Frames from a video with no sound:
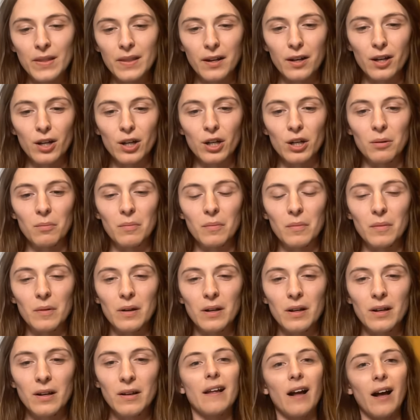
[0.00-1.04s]
um,
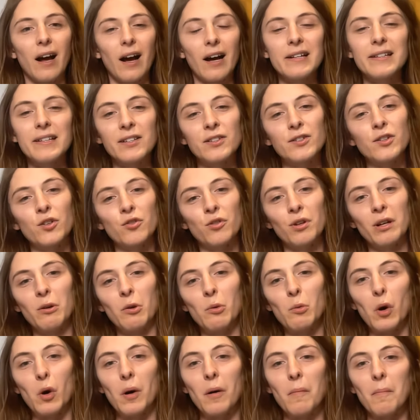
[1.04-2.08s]
I disagree on
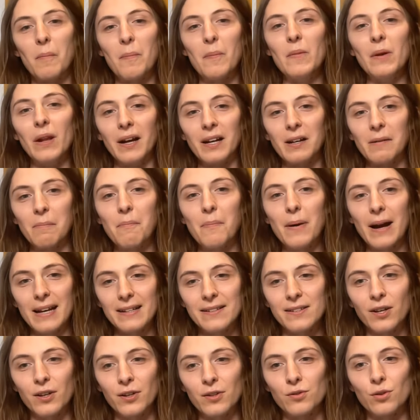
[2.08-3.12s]
what like
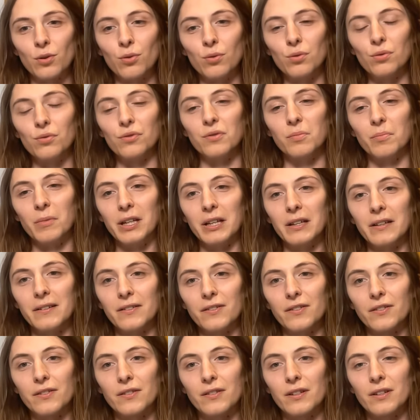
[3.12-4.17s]
better tools
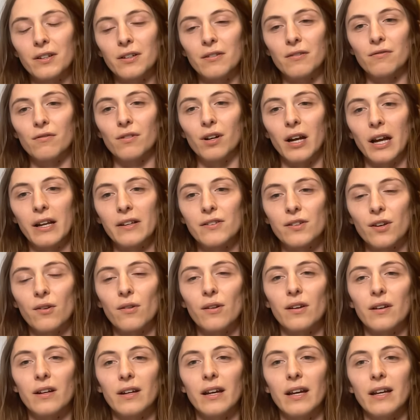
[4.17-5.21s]
means, right? So
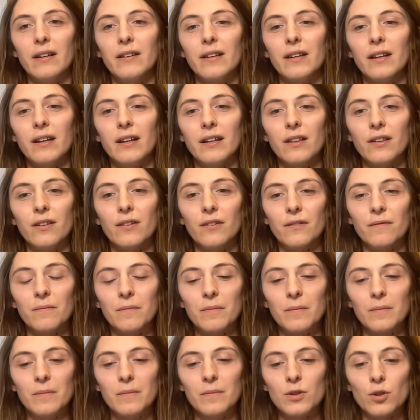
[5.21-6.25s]
in in the
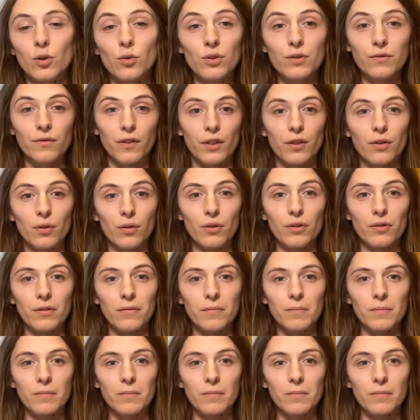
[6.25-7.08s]
tools for thought